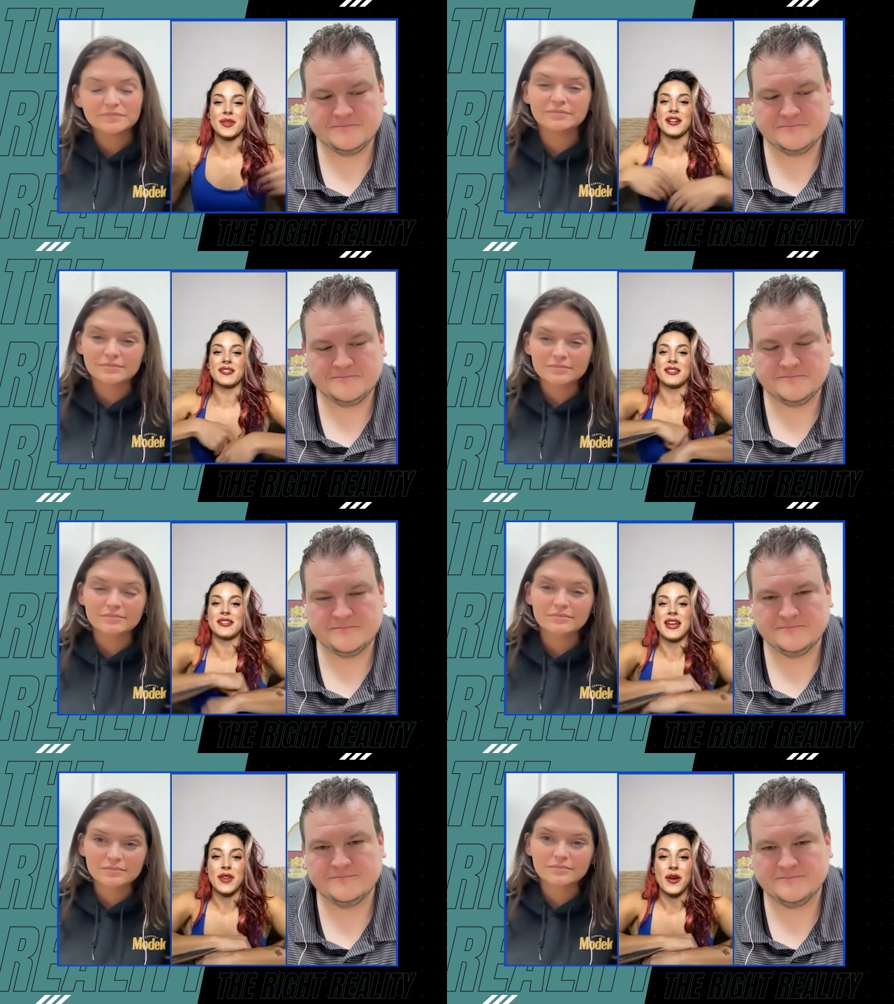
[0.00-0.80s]
Speaker 1: else's
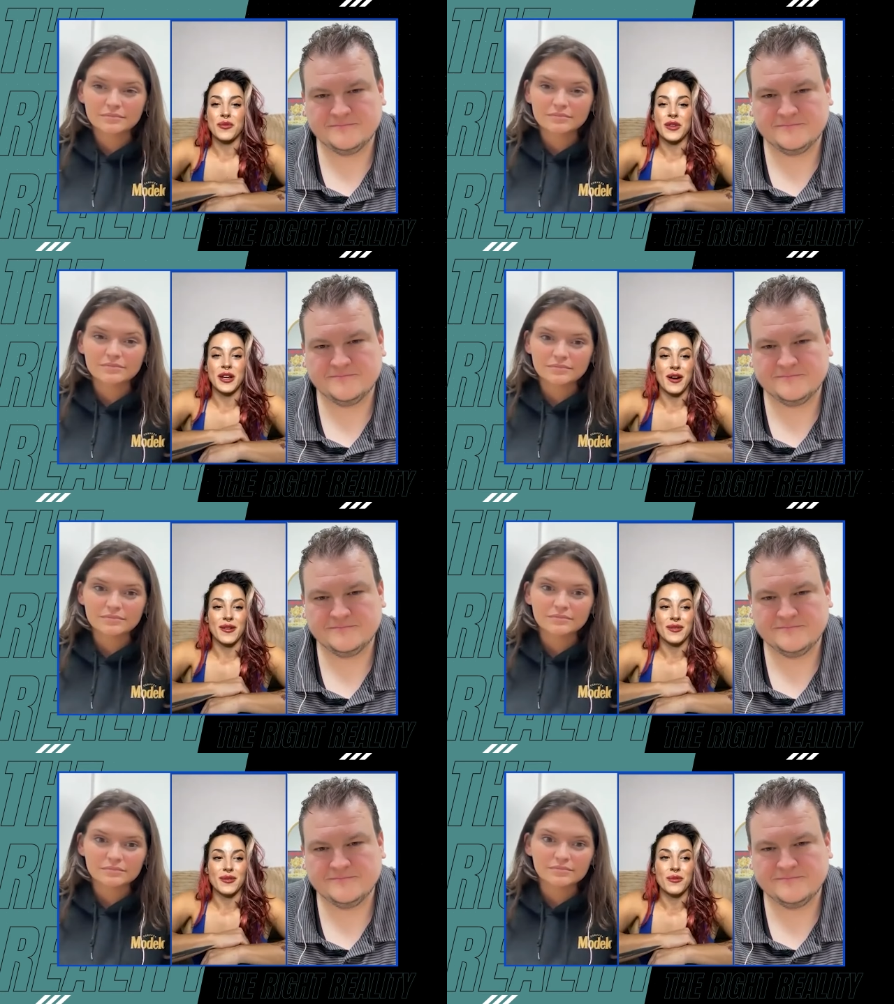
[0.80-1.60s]
name that you
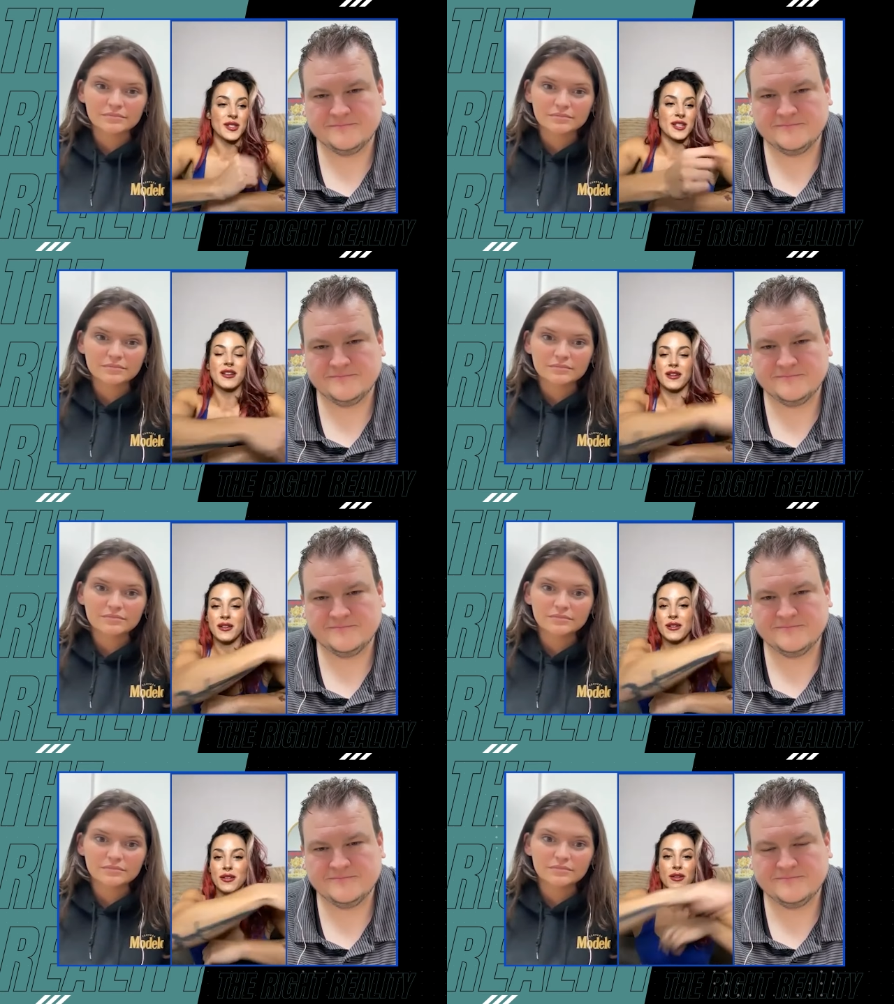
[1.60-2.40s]
know wasn't
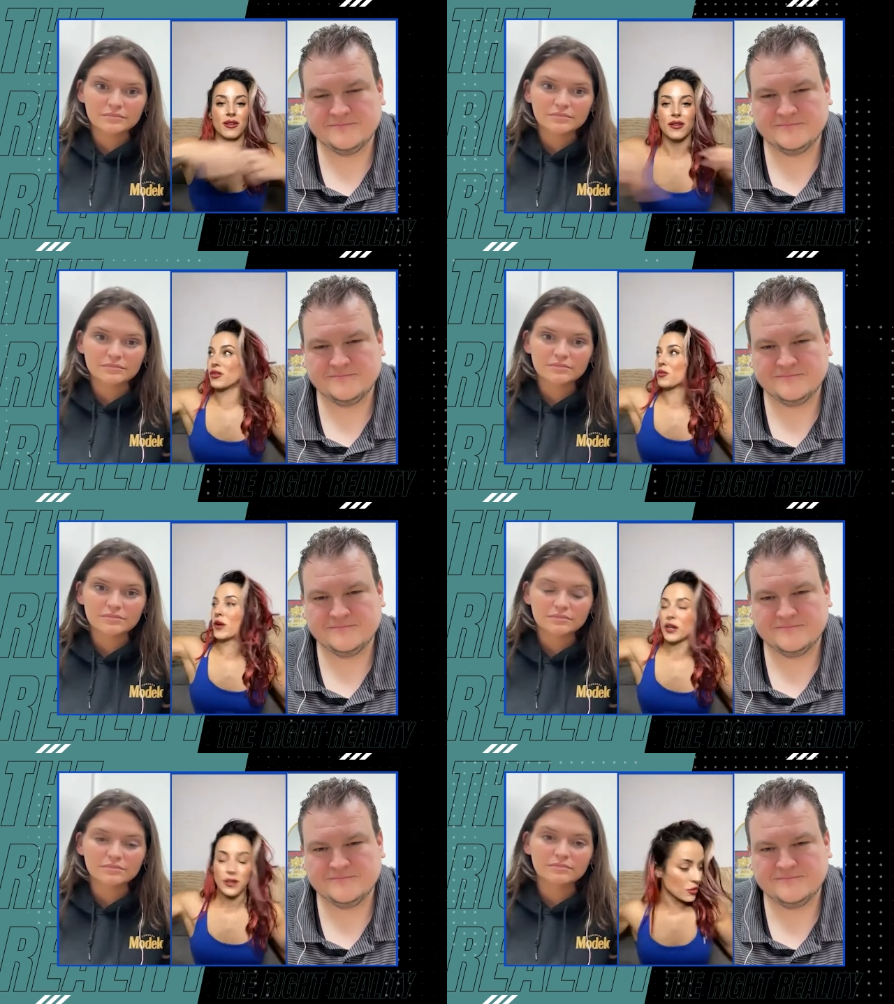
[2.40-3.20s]
the
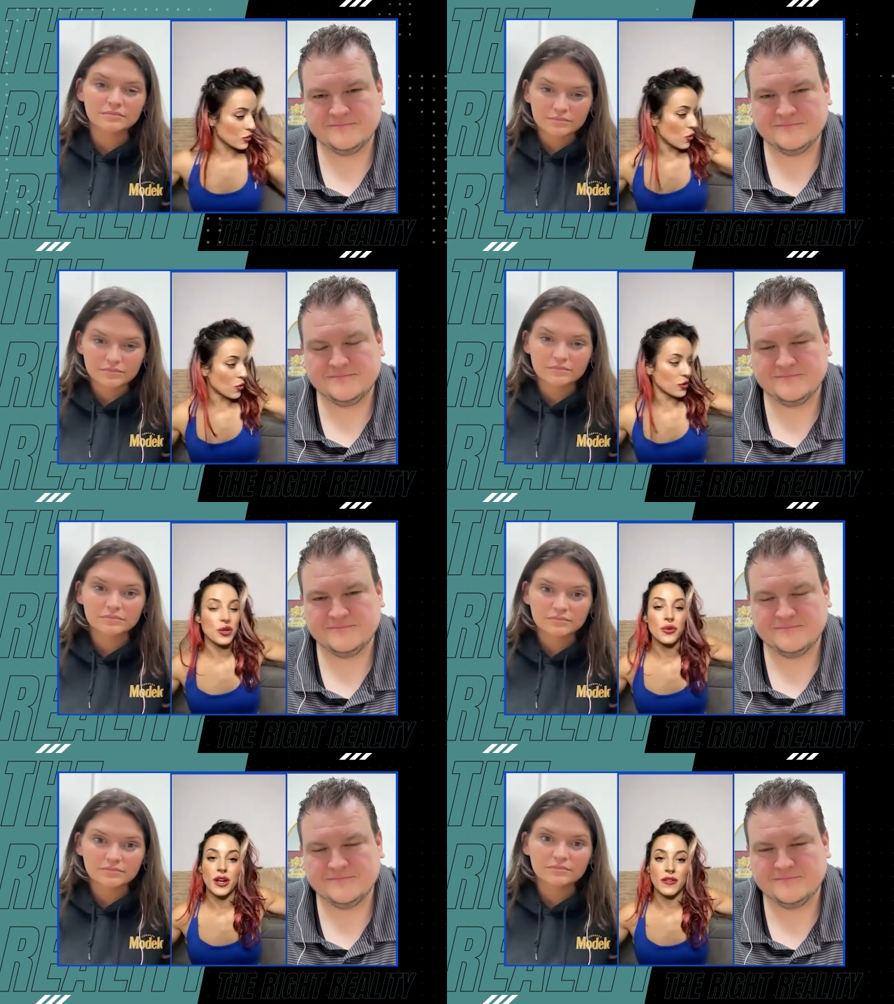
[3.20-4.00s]
winners or the
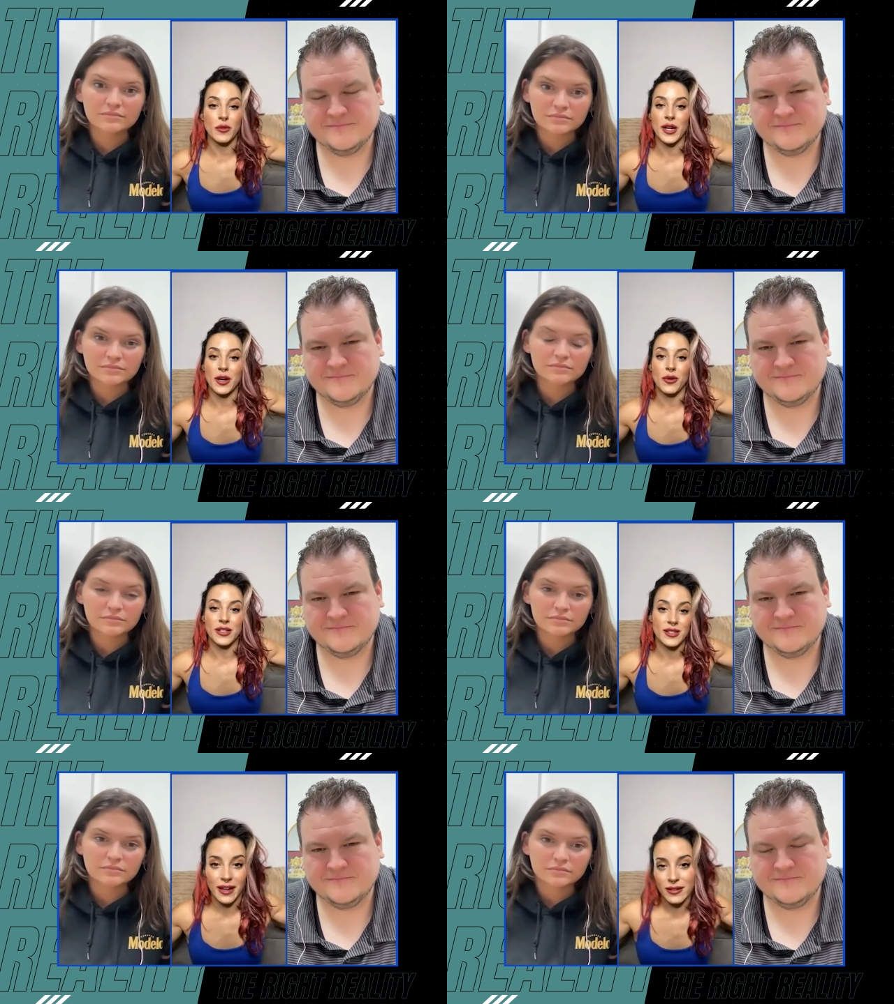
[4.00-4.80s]
two that everybody already
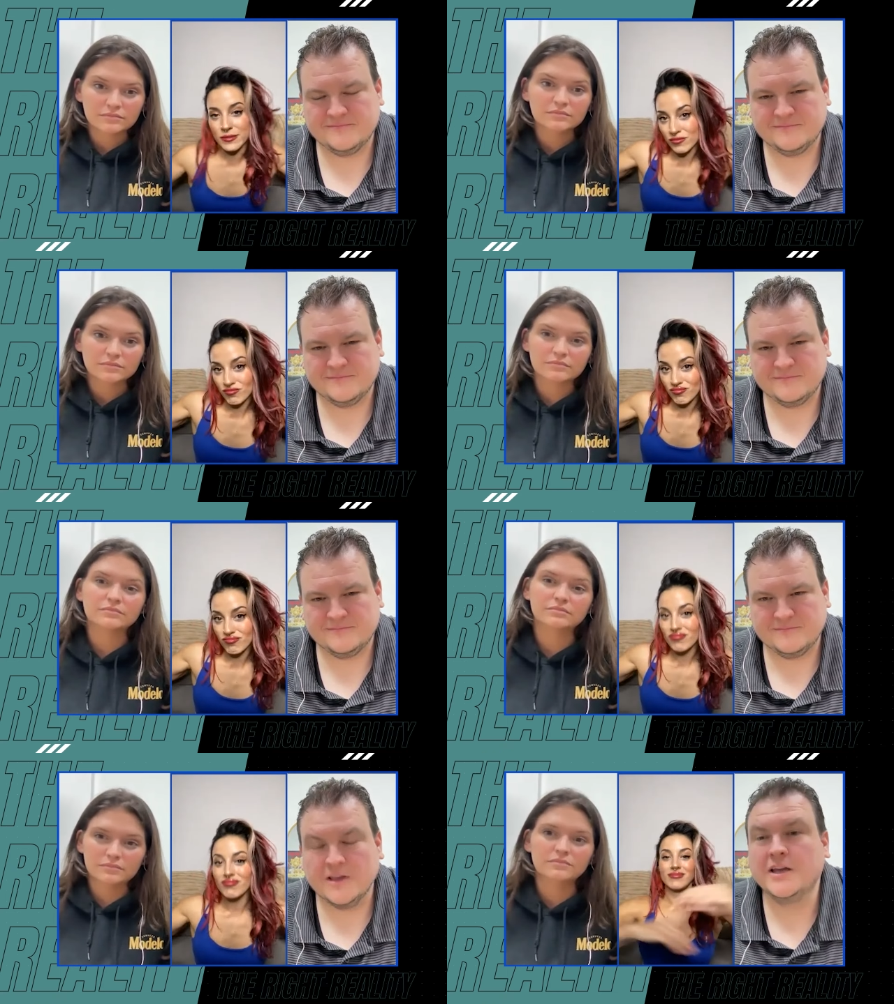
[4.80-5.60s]
said
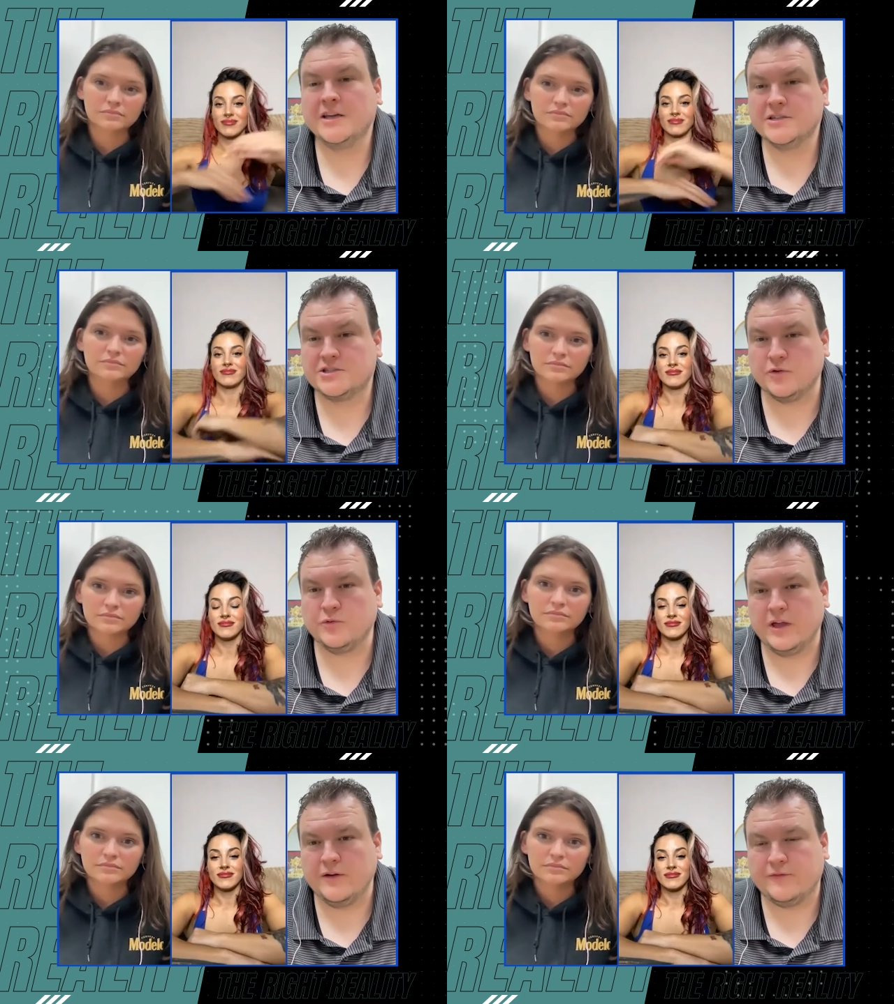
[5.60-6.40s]
Mm-hmm.
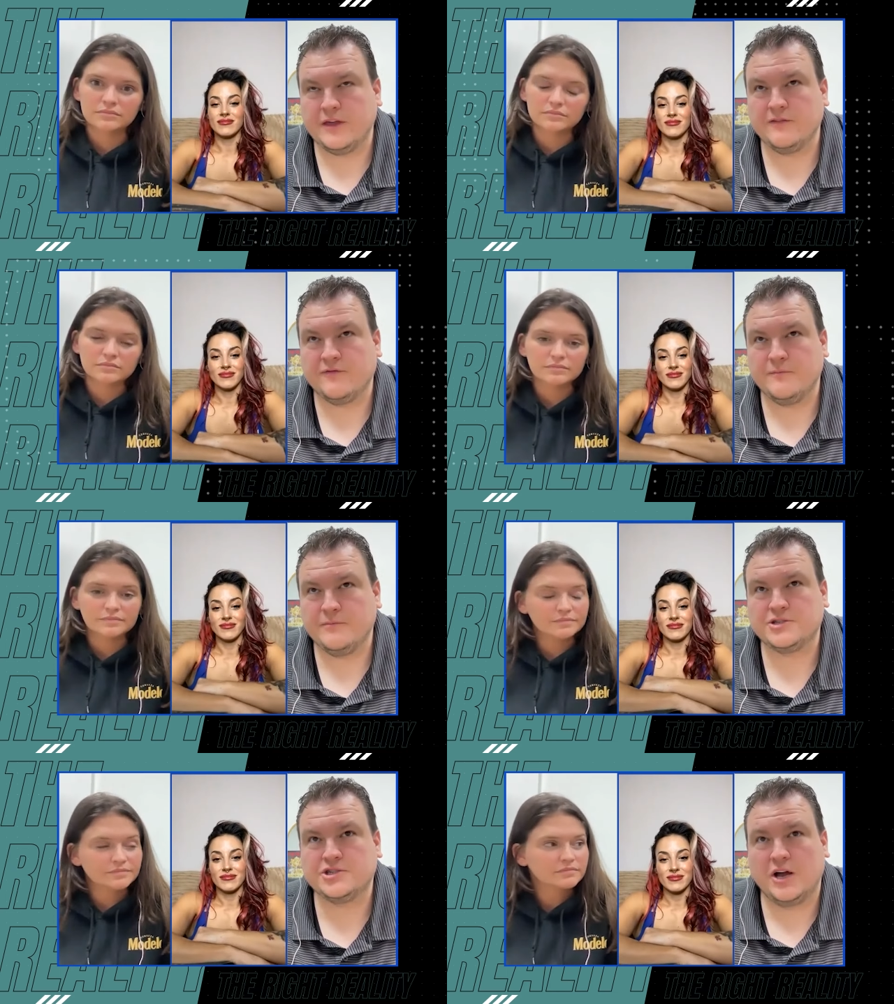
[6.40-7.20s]
Speaker 2: So if if
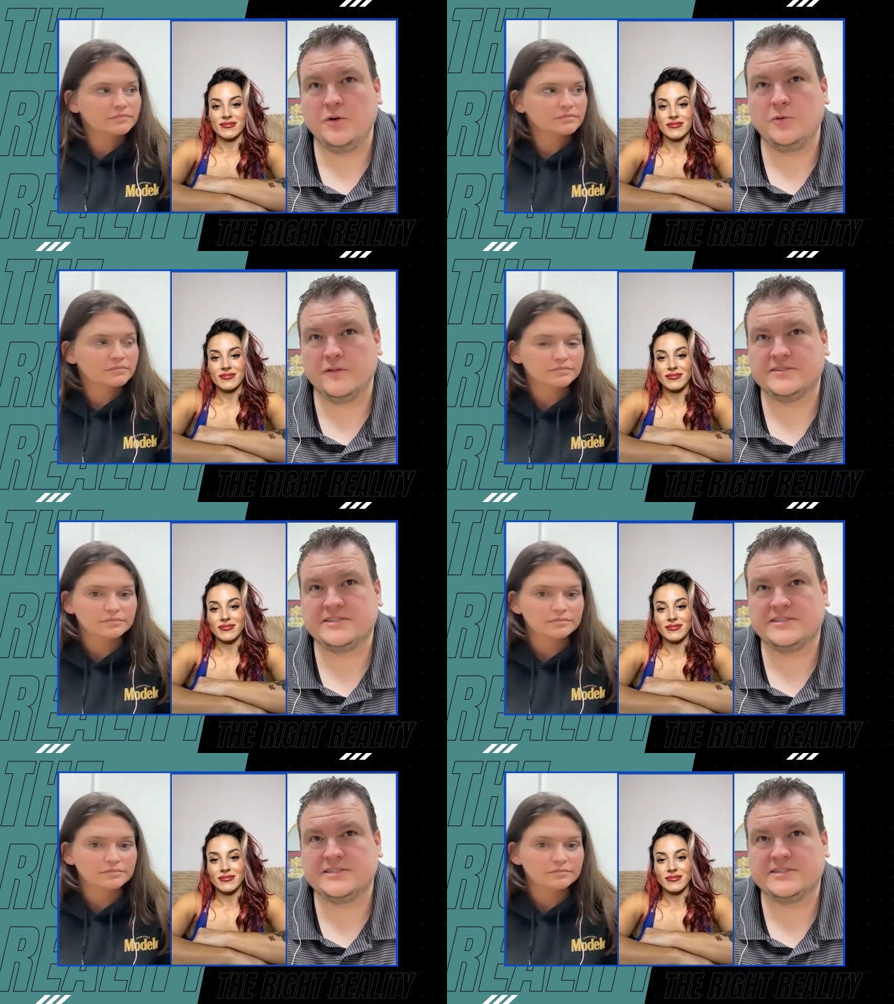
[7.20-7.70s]
Michelle would have